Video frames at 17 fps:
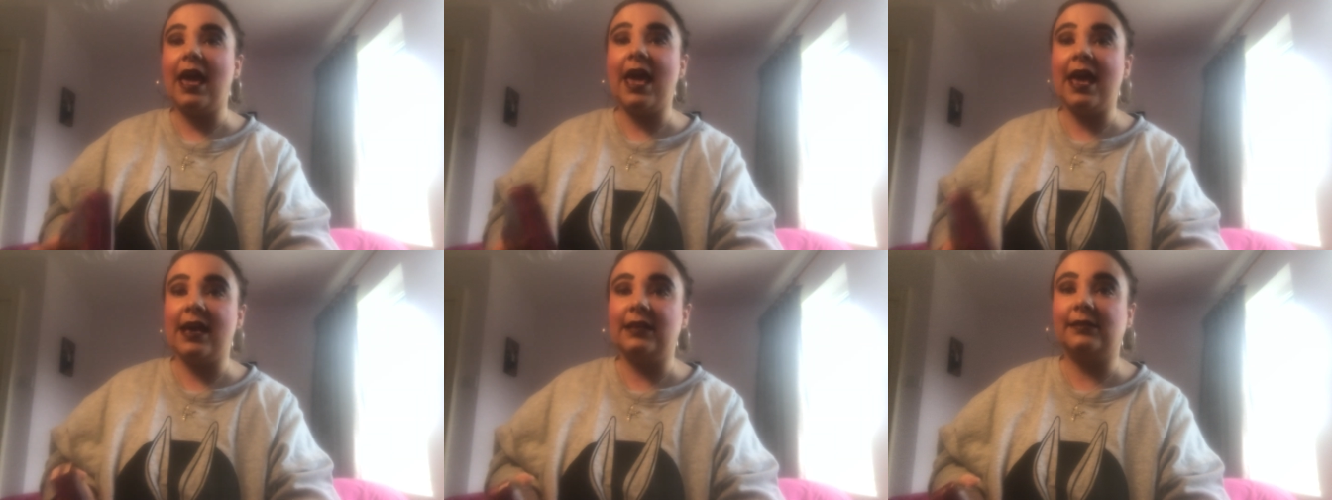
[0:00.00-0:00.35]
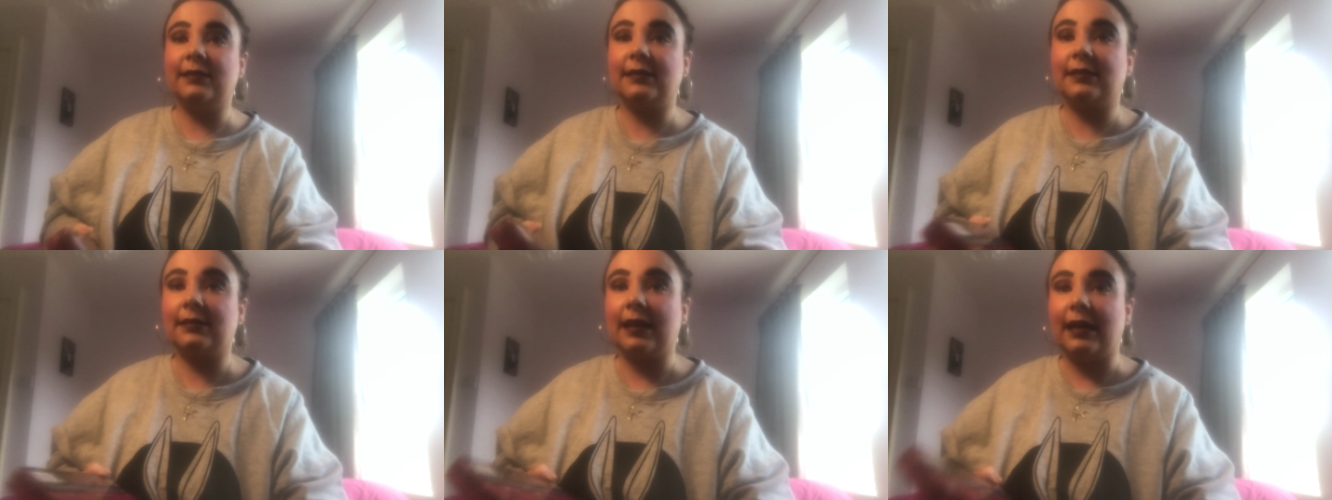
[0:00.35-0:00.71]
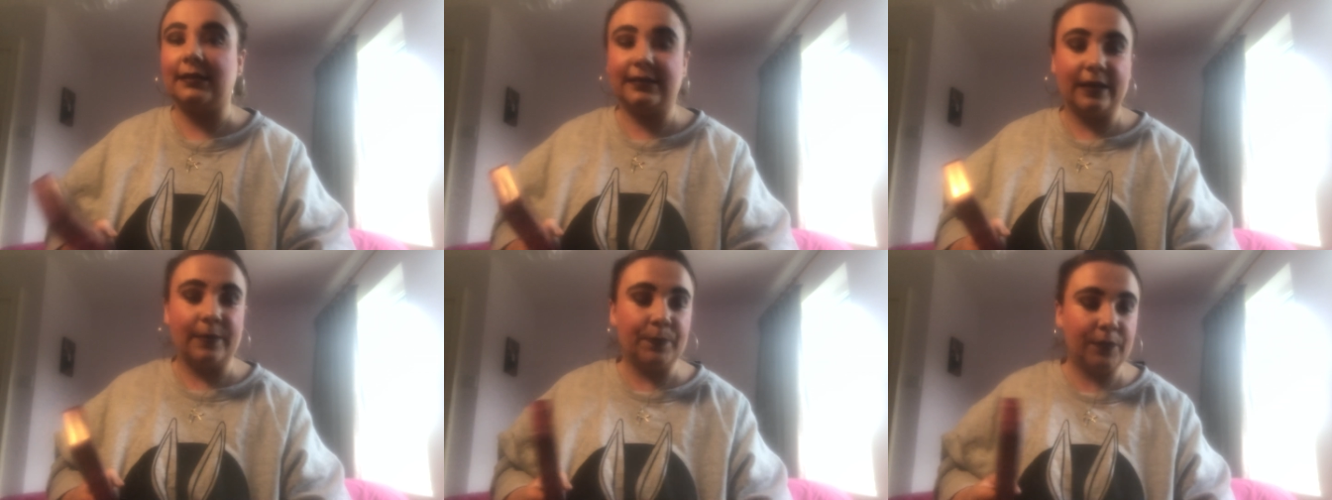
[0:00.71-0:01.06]
is
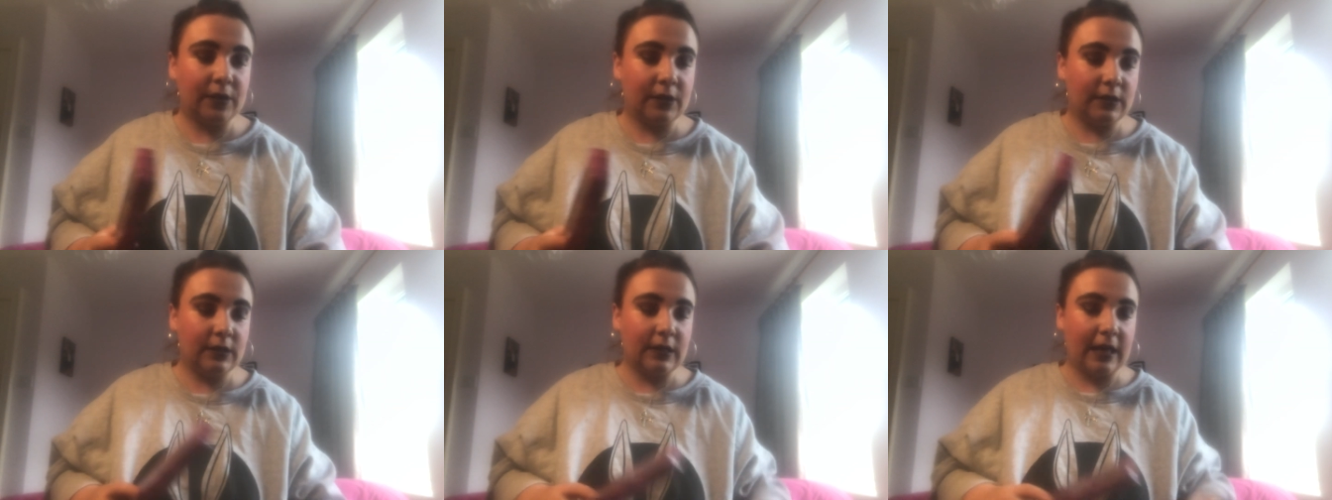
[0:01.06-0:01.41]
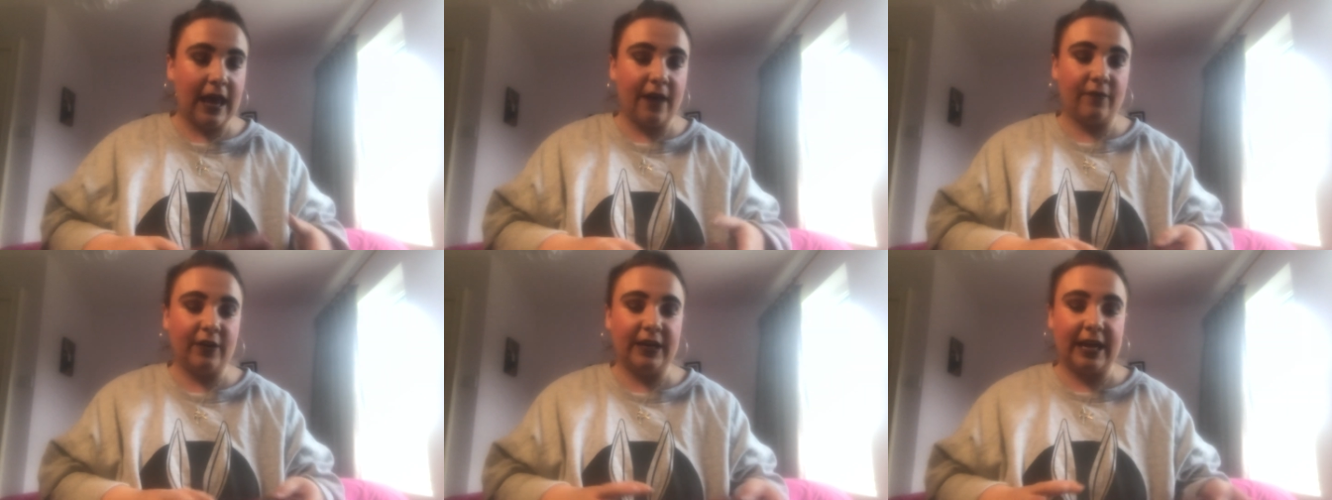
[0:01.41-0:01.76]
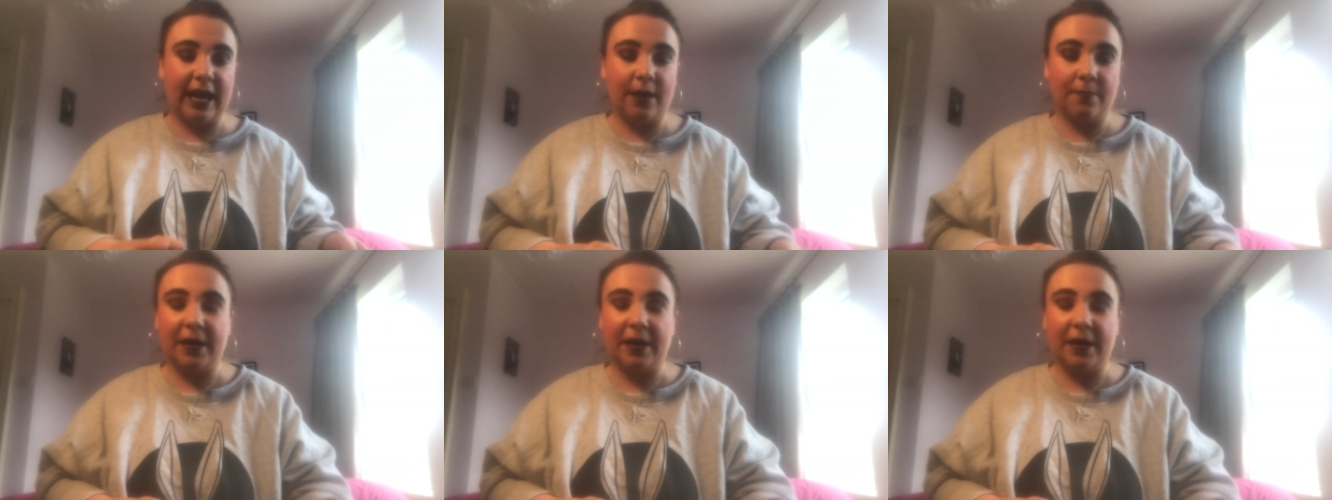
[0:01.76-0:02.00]
a simple everyday